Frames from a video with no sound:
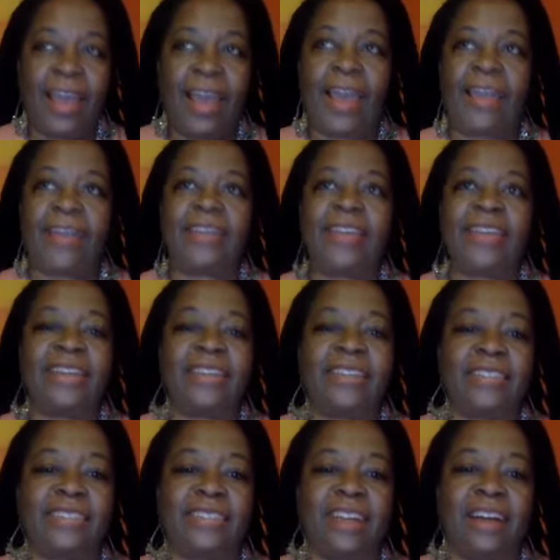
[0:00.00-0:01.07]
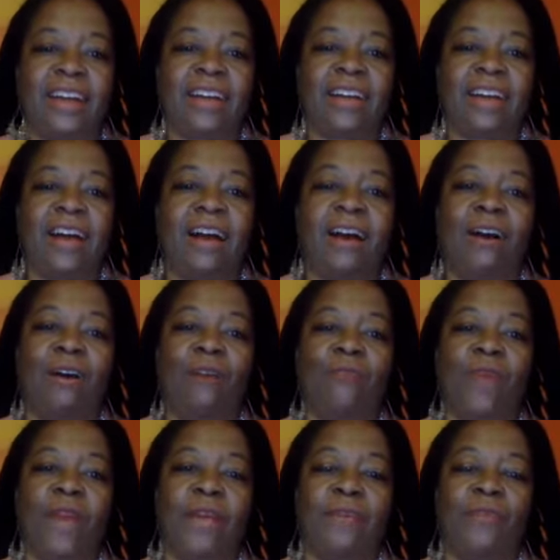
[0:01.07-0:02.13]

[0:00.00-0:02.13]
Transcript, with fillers: And getting stuck, um,